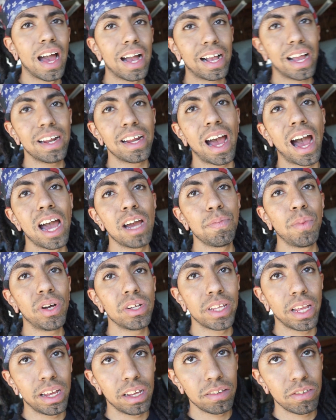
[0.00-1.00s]
I kind of eyeballed
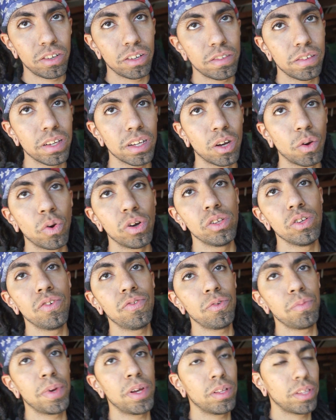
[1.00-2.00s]
the S13
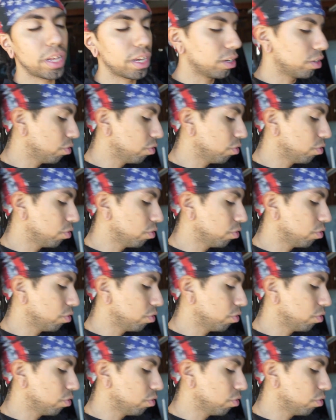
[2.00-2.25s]
coilover mount that